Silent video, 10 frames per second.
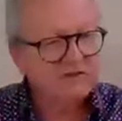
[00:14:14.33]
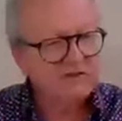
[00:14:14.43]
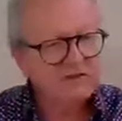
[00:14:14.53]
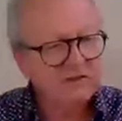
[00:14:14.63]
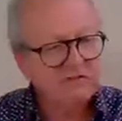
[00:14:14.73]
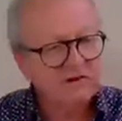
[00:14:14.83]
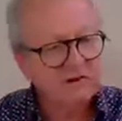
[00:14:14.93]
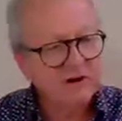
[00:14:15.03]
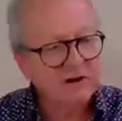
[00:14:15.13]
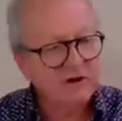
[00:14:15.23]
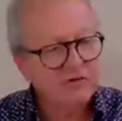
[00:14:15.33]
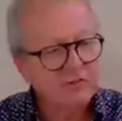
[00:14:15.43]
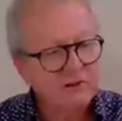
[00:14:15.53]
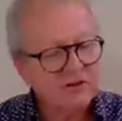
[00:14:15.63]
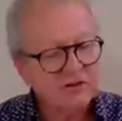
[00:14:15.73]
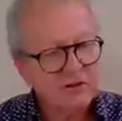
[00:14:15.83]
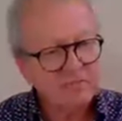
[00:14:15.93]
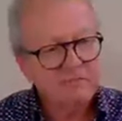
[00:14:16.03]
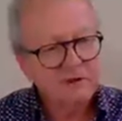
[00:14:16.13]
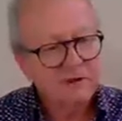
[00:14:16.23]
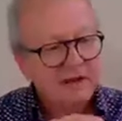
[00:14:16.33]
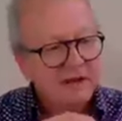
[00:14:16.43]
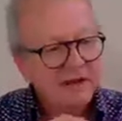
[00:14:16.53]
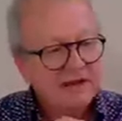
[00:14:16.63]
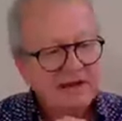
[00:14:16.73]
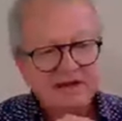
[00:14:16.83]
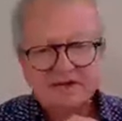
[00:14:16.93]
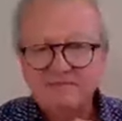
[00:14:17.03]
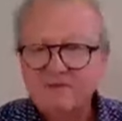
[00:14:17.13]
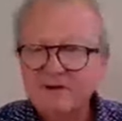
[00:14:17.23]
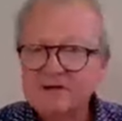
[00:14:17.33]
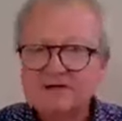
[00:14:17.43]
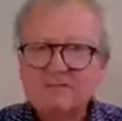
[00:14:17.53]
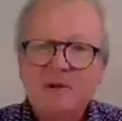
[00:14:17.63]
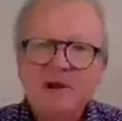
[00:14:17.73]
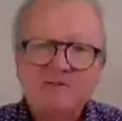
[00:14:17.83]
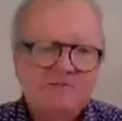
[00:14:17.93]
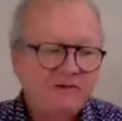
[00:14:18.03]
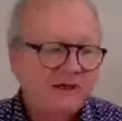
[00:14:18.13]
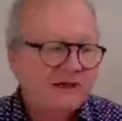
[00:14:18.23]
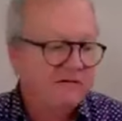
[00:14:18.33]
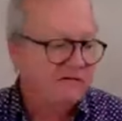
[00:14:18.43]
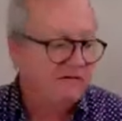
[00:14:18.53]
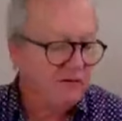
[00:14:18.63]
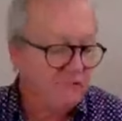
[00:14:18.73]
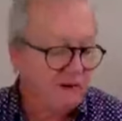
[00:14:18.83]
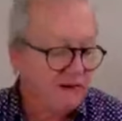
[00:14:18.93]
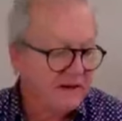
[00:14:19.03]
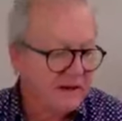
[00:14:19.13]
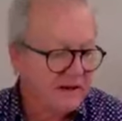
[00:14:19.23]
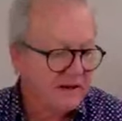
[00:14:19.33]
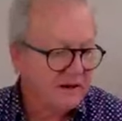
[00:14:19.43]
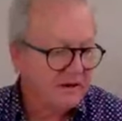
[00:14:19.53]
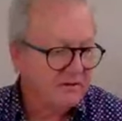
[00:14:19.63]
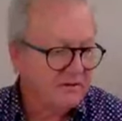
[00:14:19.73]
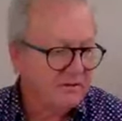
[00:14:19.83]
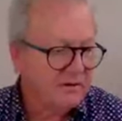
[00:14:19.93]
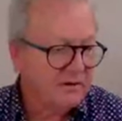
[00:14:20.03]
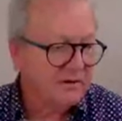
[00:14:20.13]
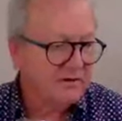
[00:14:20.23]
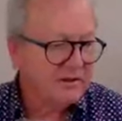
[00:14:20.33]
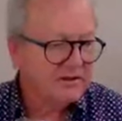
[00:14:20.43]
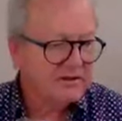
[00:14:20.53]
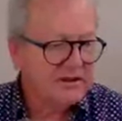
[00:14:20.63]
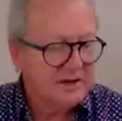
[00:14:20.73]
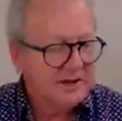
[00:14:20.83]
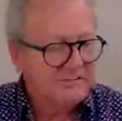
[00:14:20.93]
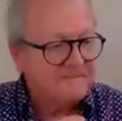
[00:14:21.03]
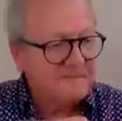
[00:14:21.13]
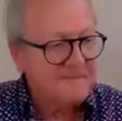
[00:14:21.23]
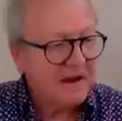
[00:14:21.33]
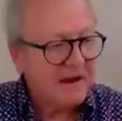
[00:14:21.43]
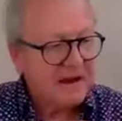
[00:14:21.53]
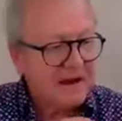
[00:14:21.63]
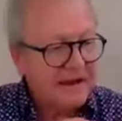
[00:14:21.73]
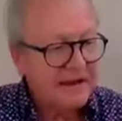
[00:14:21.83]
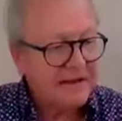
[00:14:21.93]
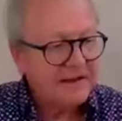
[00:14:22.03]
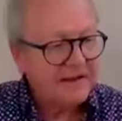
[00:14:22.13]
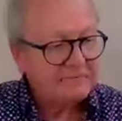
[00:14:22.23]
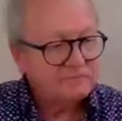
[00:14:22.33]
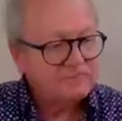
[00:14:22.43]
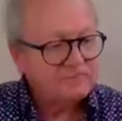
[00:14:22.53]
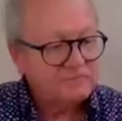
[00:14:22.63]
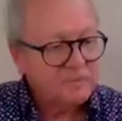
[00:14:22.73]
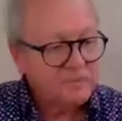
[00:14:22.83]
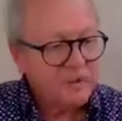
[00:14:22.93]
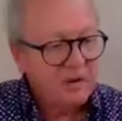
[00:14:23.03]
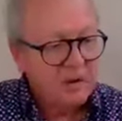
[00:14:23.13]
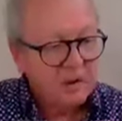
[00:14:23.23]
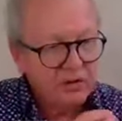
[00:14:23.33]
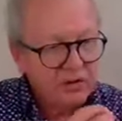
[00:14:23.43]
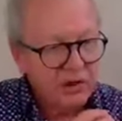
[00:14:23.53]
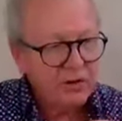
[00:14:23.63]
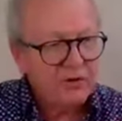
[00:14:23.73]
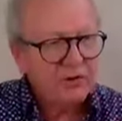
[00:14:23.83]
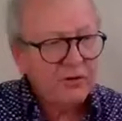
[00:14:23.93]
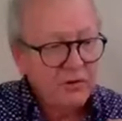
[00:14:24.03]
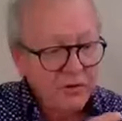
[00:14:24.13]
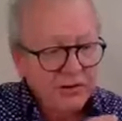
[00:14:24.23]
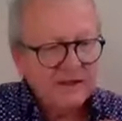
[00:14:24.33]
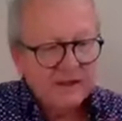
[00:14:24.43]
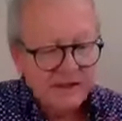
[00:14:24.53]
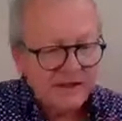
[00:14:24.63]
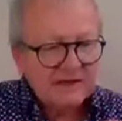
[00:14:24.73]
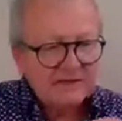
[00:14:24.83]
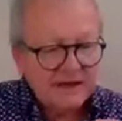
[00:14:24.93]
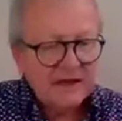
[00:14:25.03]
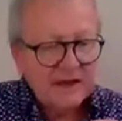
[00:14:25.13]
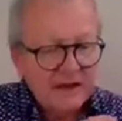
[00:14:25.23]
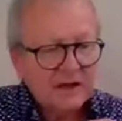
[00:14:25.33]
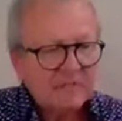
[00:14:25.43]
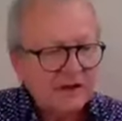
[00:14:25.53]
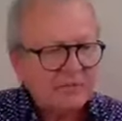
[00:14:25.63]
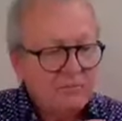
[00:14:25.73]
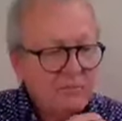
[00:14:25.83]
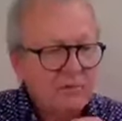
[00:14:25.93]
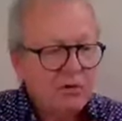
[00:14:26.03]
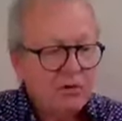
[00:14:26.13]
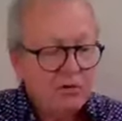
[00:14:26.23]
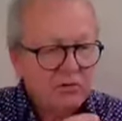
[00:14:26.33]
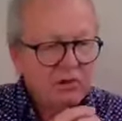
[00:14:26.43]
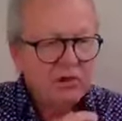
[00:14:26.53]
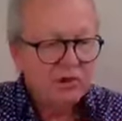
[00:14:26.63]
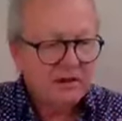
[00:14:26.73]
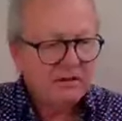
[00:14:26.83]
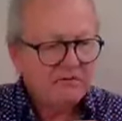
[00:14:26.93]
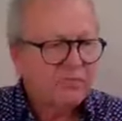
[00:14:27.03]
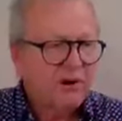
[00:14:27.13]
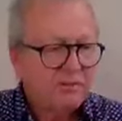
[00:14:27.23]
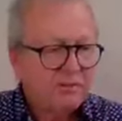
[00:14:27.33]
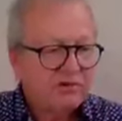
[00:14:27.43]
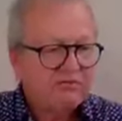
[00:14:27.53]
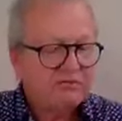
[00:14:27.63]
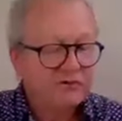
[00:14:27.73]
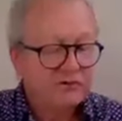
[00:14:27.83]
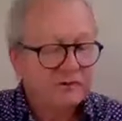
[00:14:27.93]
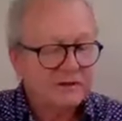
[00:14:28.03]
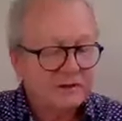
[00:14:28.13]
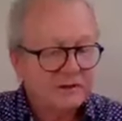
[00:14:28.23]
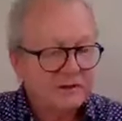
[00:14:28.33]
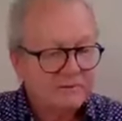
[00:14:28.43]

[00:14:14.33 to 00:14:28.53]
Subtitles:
with very little room at the top. It has a very similar feeling for me on this, and although there is a little bit more primary fruit,